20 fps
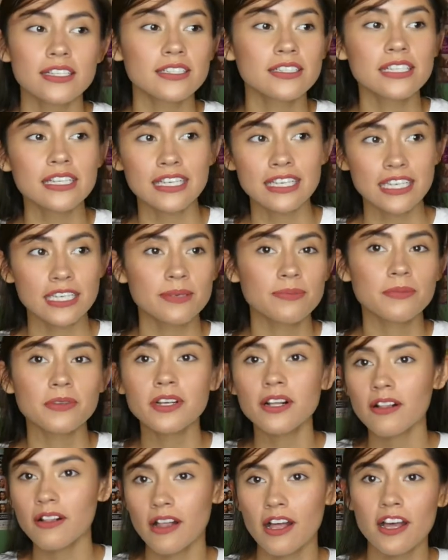team,
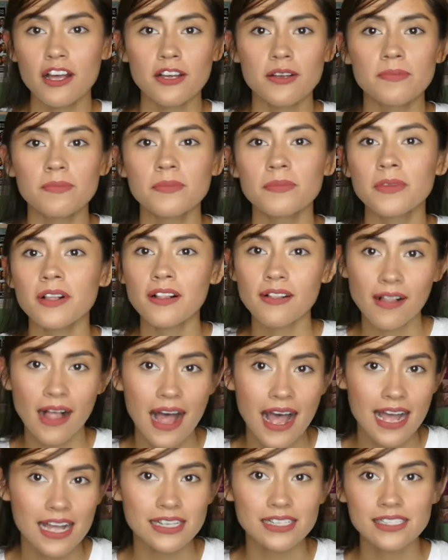club,
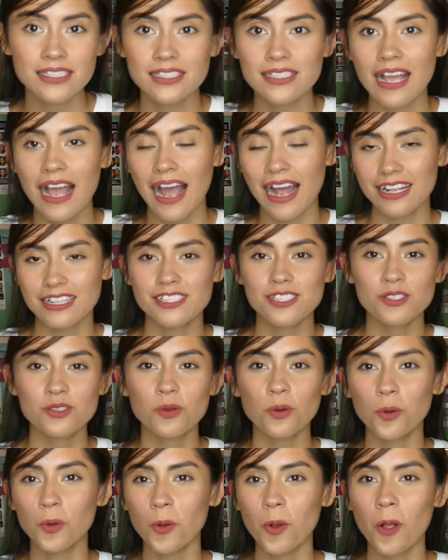class at
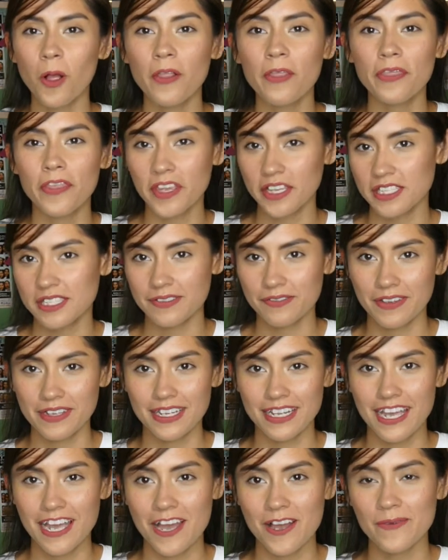school, this
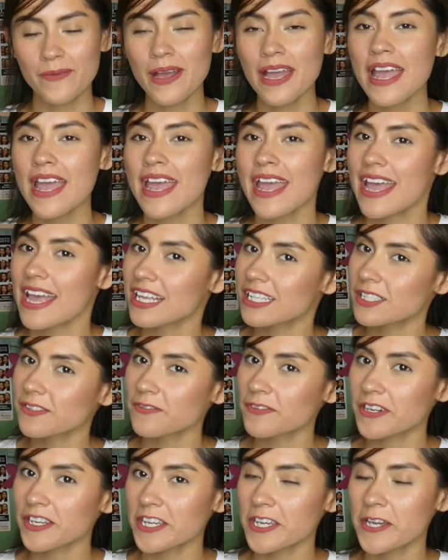video is
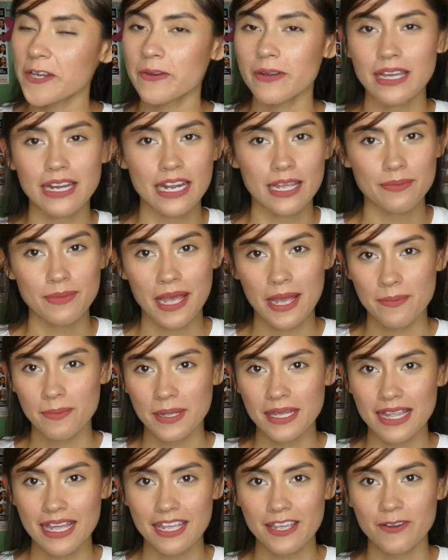for you, and I'm
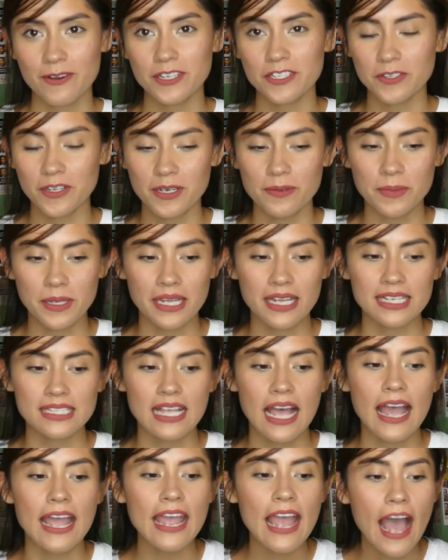happy that you are joining me because
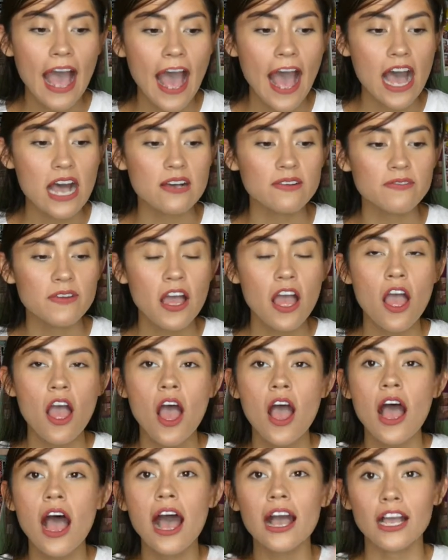I have
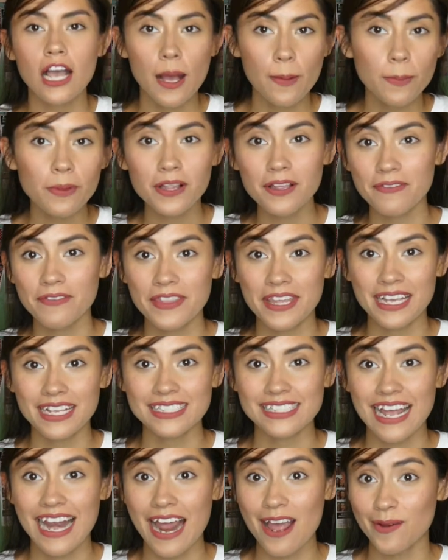a couple of
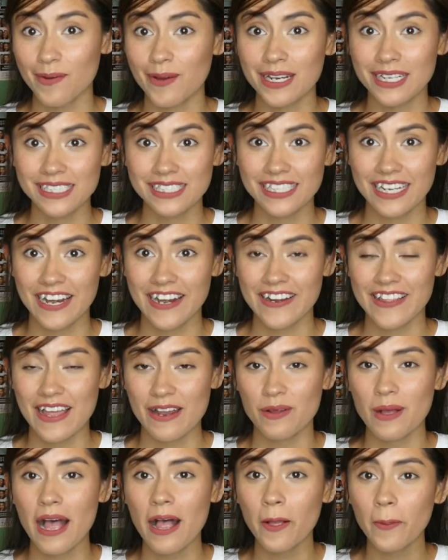things that I want to share that
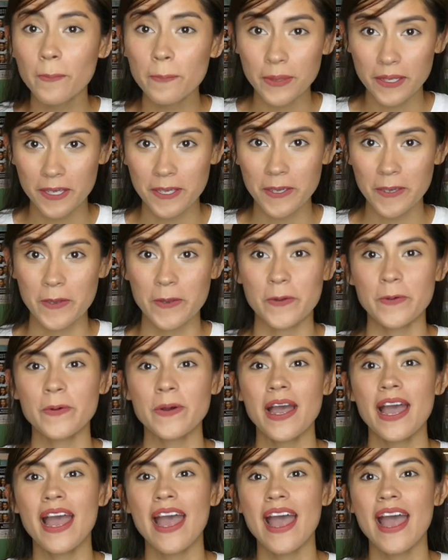will help you